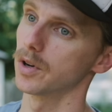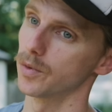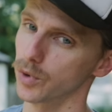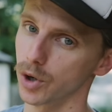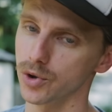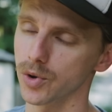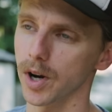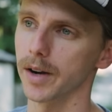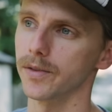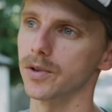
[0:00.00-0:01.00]
road
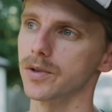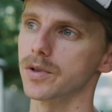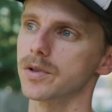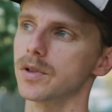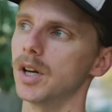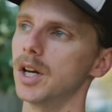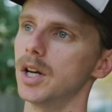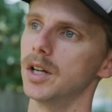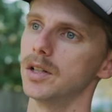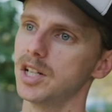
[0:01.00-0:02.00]
drivers,
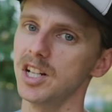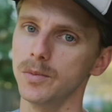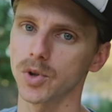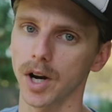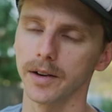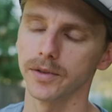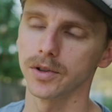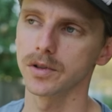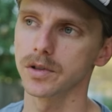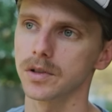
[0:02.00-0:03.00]
team
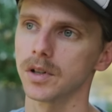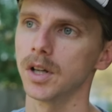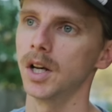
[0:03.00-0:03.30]
drivers.